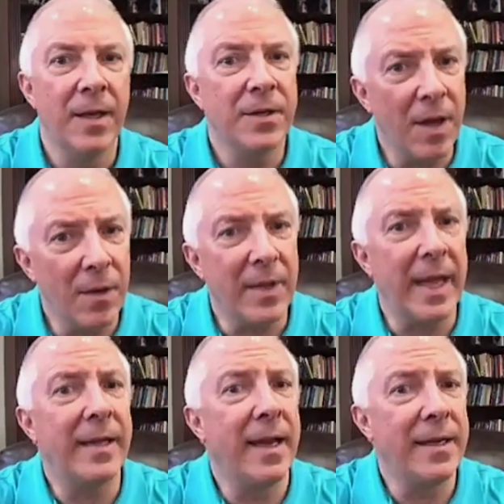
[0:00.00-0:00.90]
So
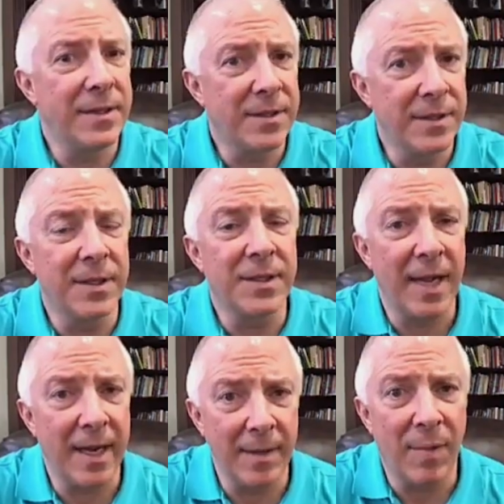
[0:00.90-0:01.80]
that takes us to the
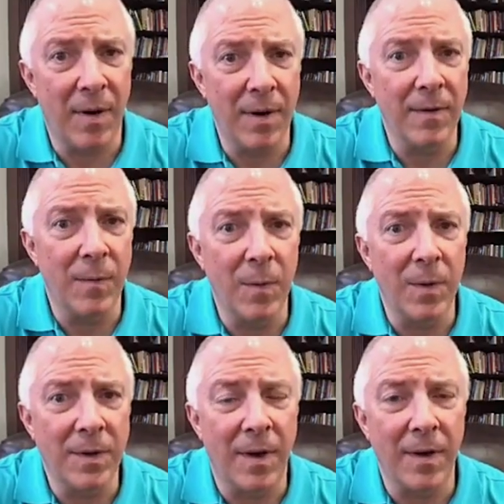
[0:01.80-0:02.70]
second part of what
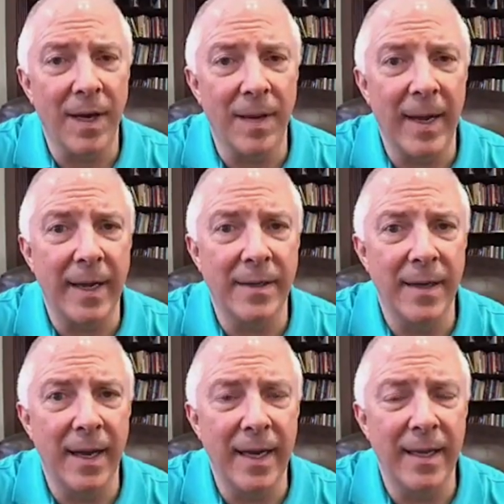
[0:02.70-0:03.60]
we're talking about
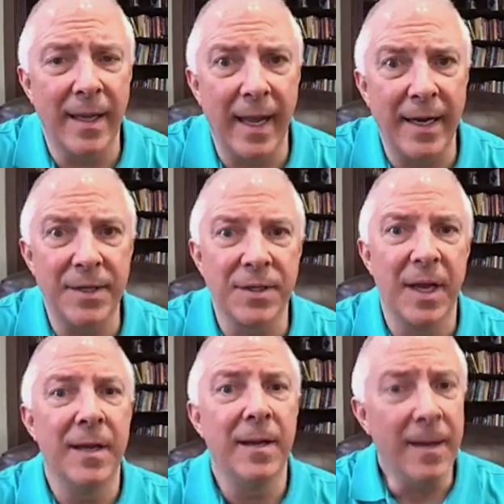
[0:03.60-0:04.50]
today, and that is
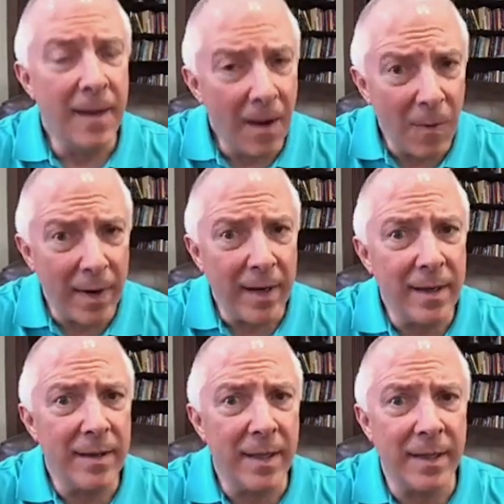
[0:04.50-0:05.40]

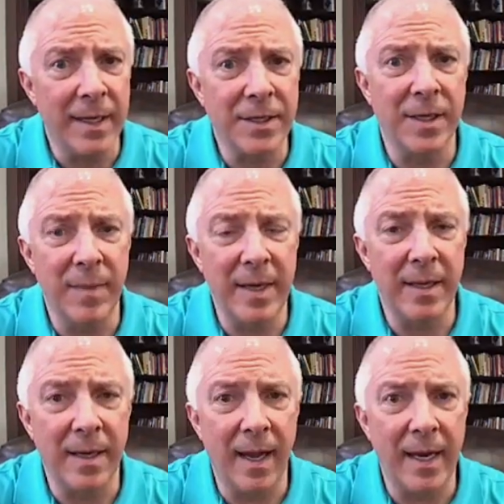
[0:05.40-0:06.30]
knowing that this can be
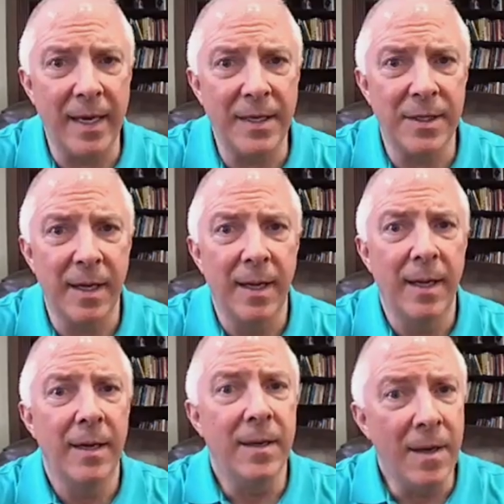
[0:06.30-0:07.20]
the case,
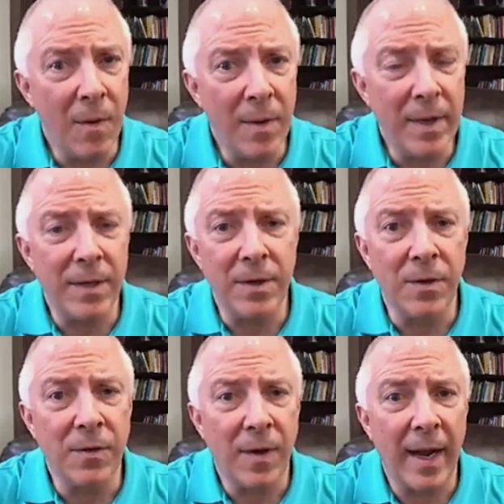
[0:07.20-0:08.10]
knowing that
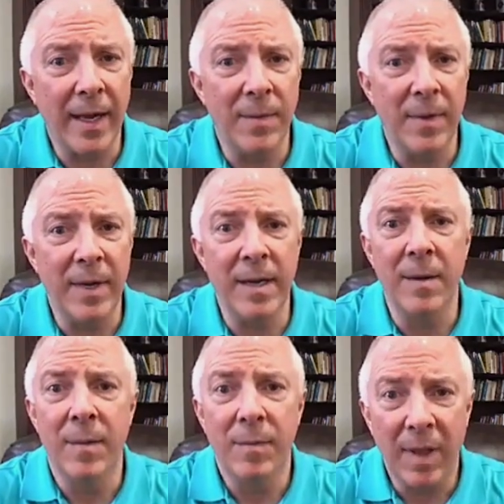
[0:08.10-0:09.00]
you're trying to
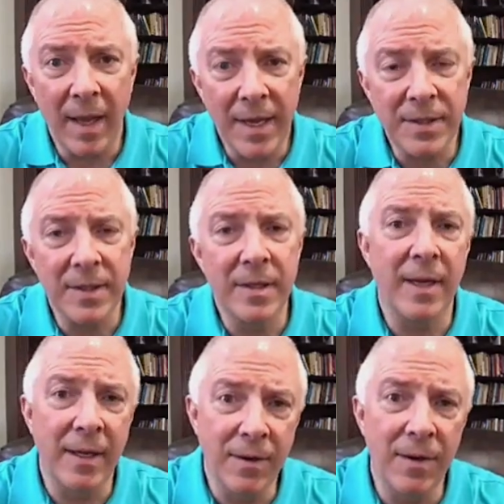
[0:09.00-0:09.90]
be pleasant
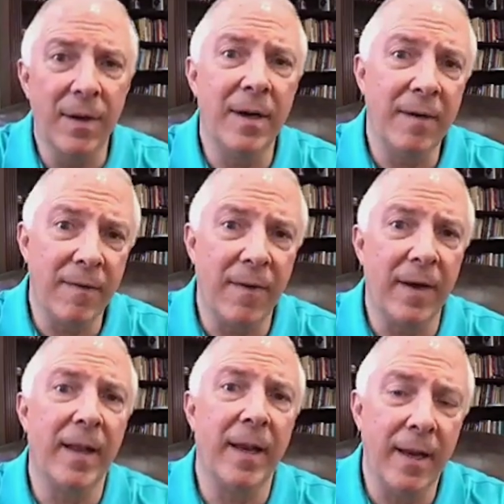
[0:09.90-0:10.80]
and good and
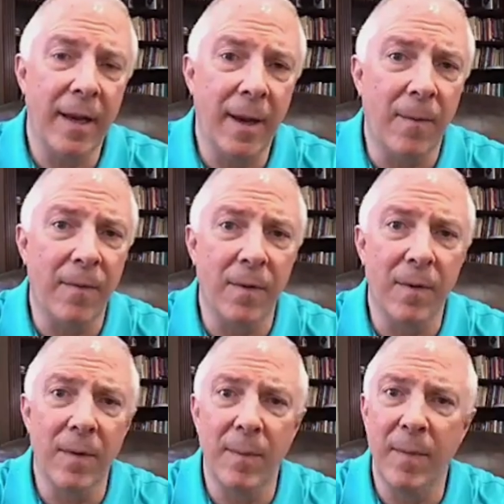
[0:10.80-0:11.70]
friendly and
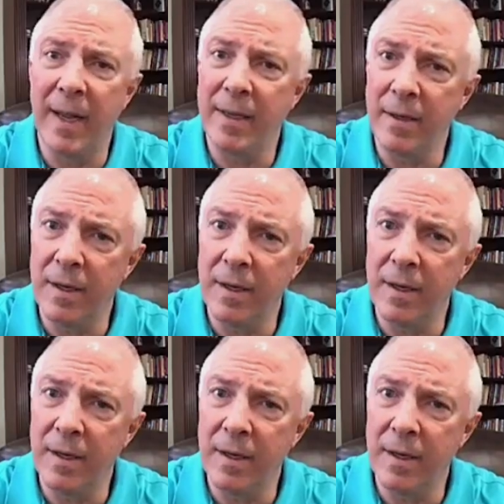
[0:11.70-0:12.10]
helpful, but